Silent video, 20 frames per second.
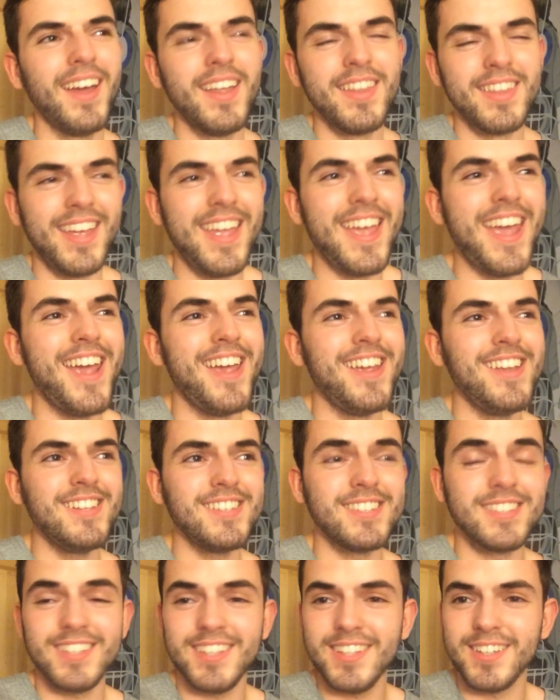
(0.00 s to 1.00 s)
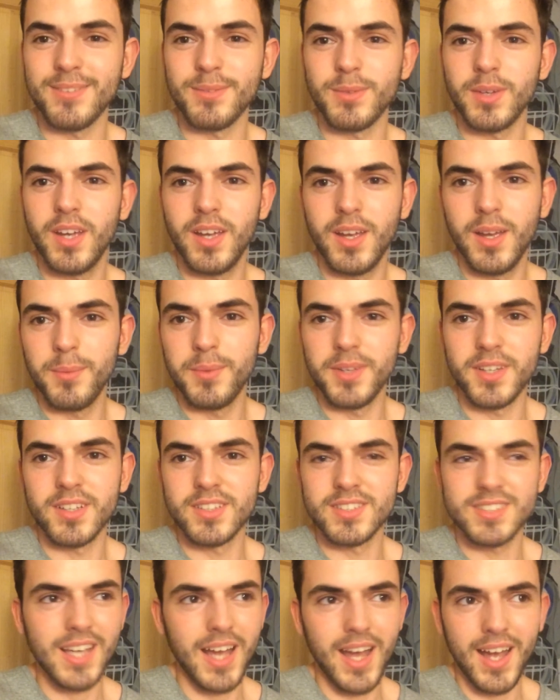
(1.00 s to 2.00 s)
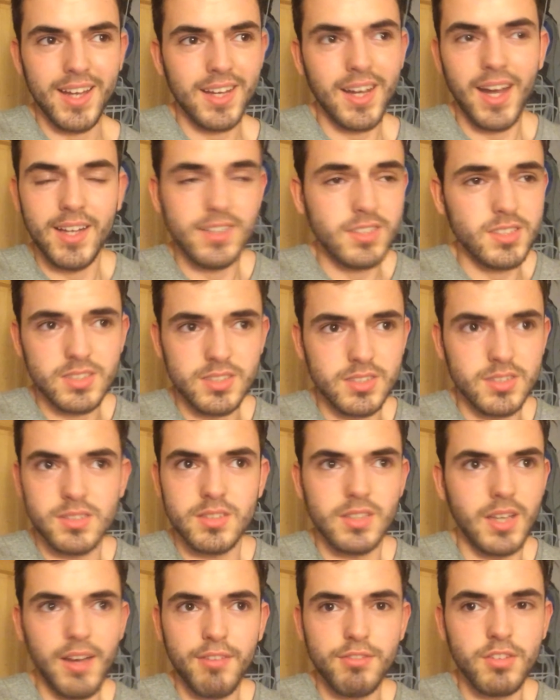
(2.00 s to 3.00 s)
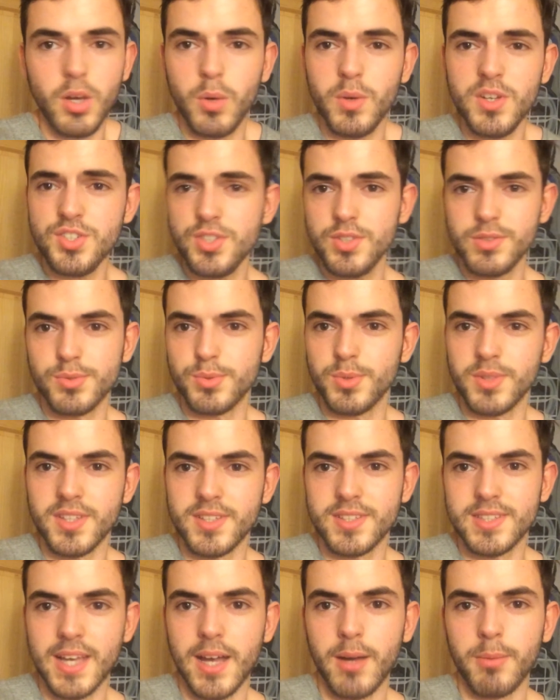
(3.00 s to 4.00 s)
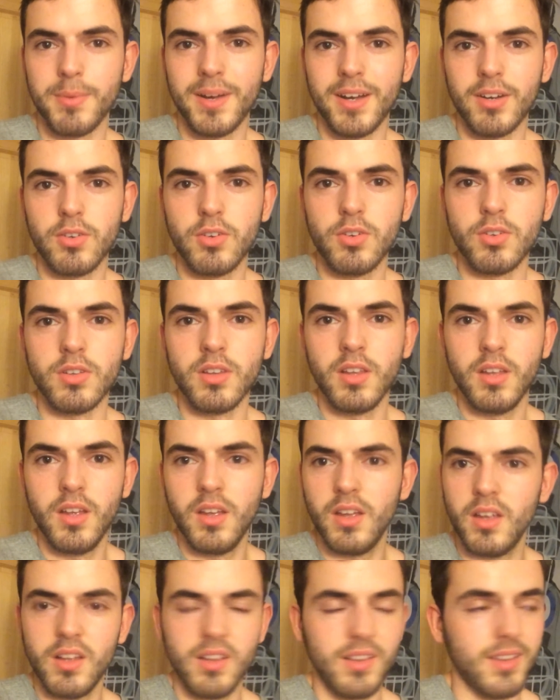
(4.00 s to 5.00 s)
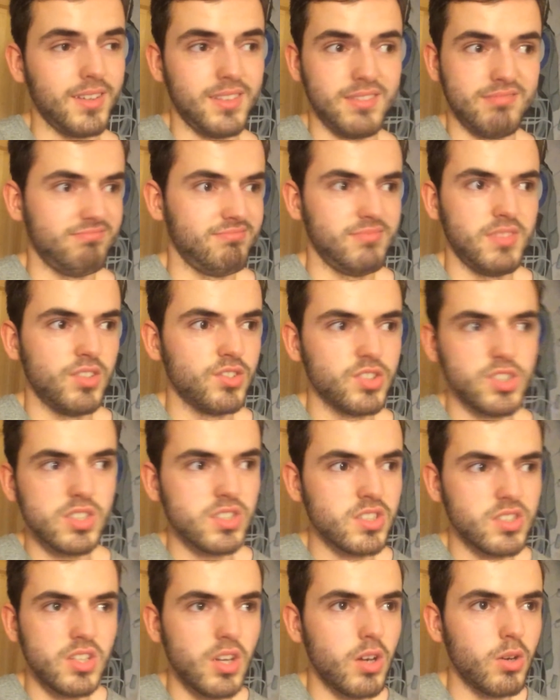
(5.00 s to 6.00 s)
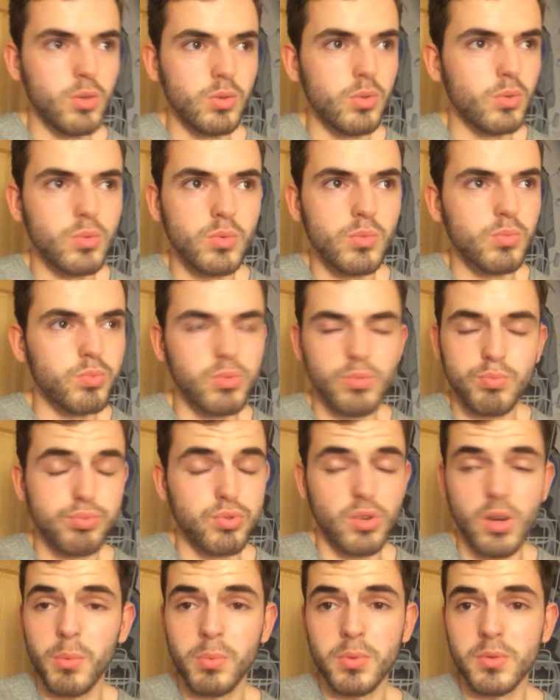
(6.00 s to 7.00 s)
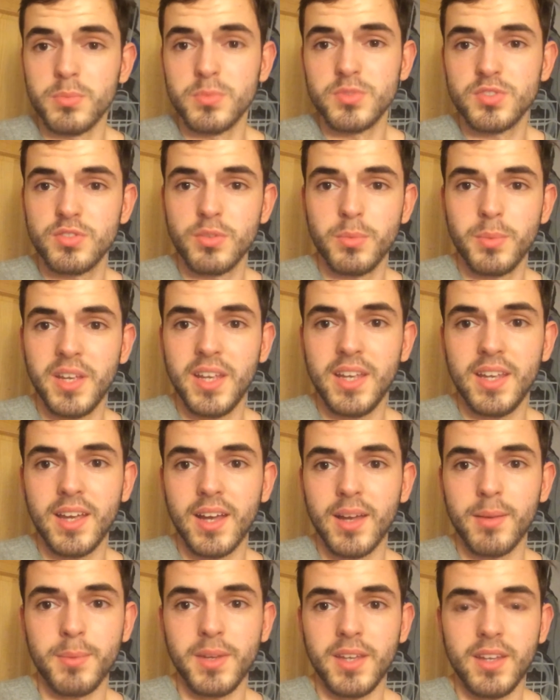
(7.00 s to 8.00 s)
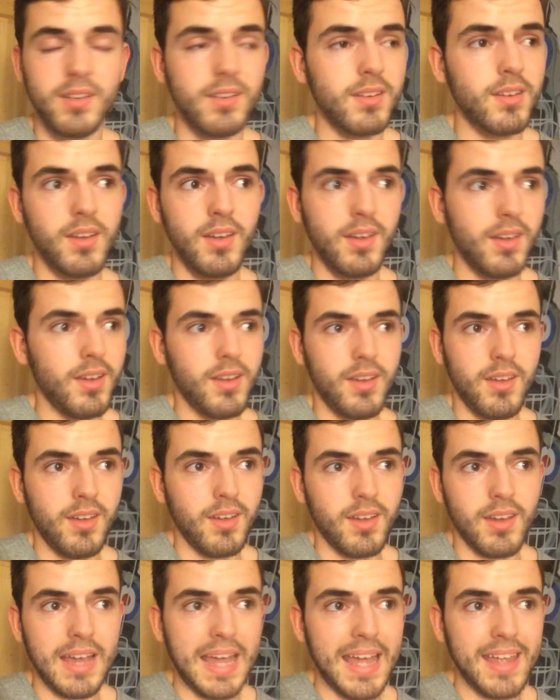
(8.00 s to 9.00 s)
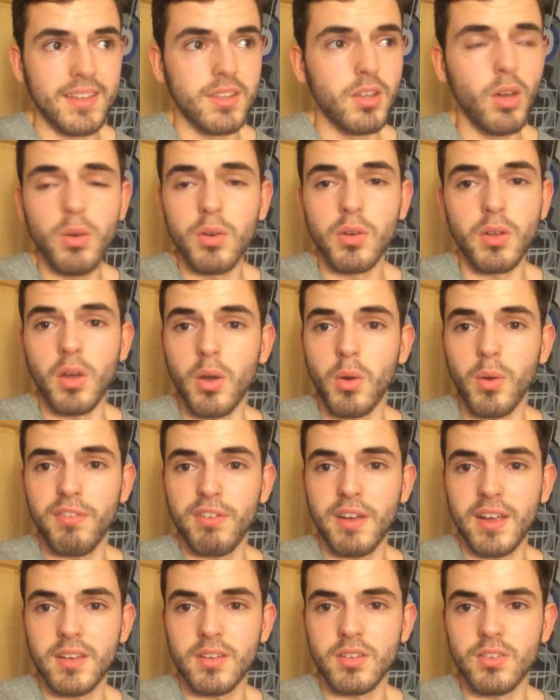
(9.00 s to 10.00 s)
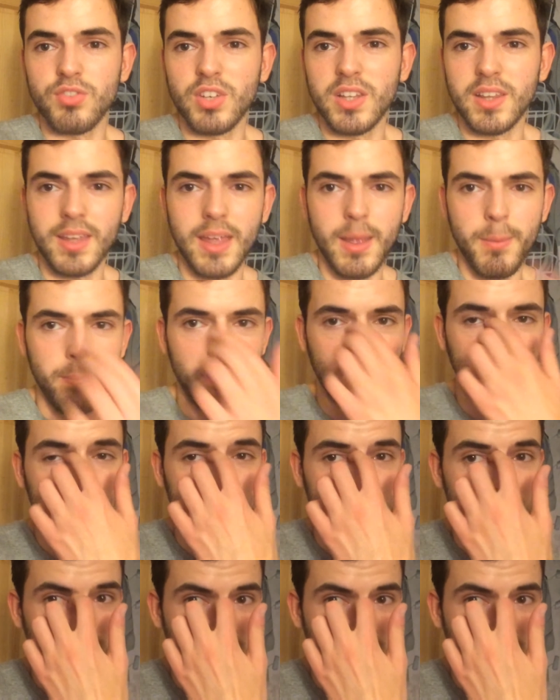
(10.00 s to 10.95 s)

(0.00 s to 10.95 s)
the A team, because I just have no issues with this album at all. Like, there are just no problems for me. I mean, I don't know if I could really get bored of